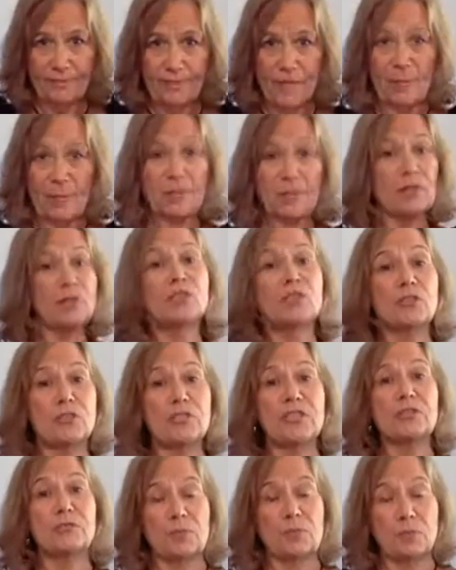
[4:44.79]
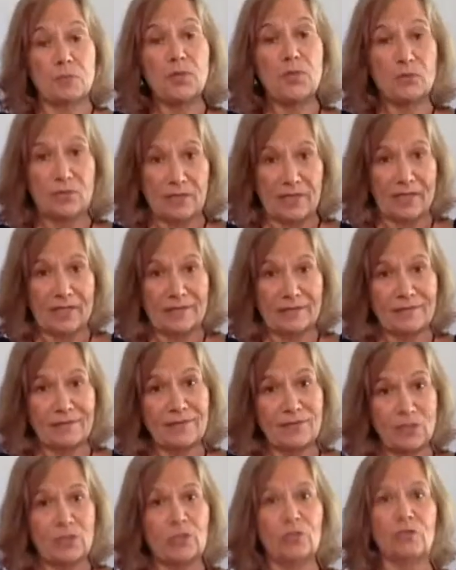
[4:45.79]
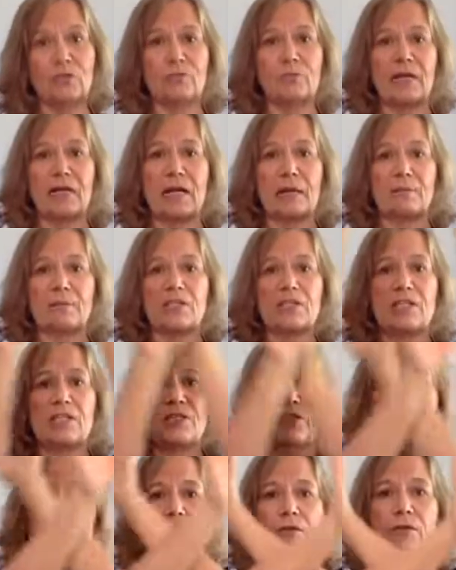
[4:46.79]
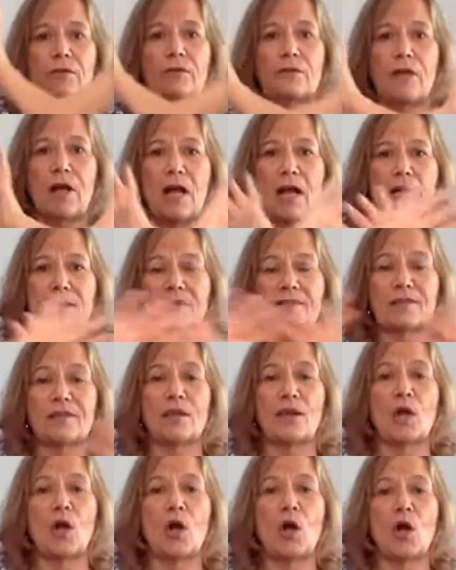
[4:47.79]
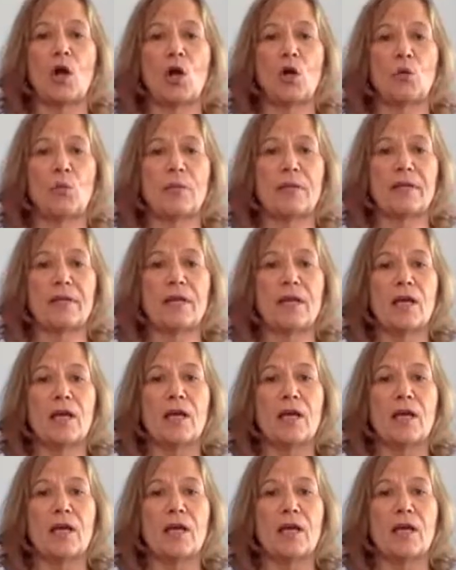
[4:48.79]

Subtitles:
I'm going to do this with music soon, but I'm teaching you. Cross, open.